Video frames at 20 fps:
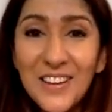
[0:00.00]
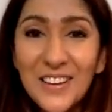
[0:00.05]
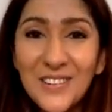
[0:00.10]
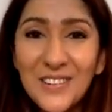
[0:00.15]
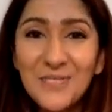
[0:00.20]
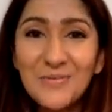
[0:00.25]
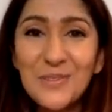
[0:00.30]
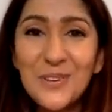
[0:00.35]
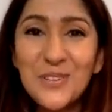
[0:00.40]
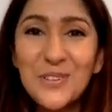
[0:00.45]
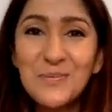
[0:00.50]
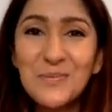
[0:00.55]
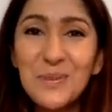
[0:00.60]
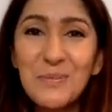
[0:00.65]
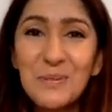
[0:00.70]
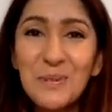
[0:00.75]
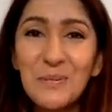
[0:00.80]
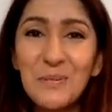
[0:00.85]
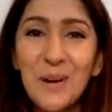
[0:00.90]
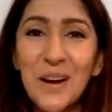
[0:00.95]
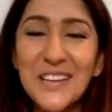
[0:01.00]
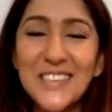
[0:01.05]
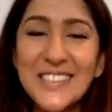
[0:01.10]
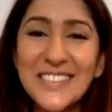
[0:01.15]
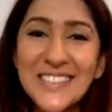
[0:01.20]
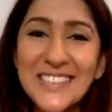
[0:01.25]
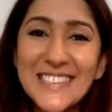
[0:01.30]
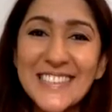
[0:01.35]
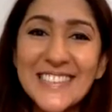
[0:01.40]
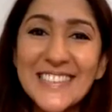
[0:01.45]
I know most people
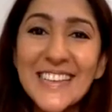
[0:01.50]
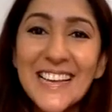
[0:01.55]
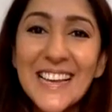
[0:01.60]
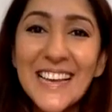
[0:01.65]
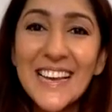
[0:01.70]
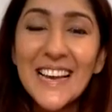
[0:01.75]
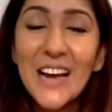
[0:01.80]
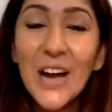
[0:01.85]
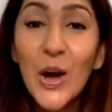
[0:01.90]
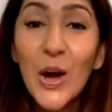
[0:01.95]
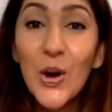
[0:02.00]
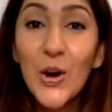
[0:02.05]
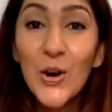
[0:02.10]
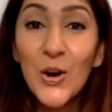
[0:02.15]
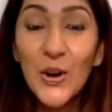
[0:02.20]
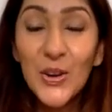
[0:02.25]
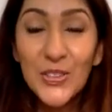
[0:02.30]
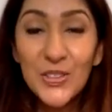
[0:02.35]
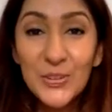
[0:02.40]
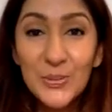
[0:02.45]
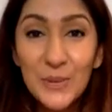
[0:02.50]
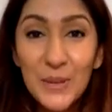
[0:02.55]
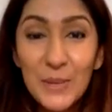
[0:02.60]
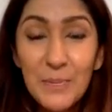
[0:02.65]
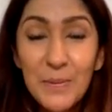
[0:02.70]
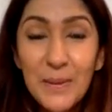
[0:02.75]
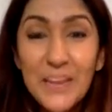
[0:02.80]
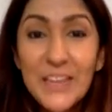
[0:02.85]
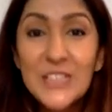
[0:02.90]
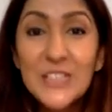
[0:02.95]
watch this on the
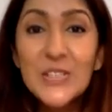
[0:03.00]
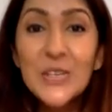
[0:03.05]
replay.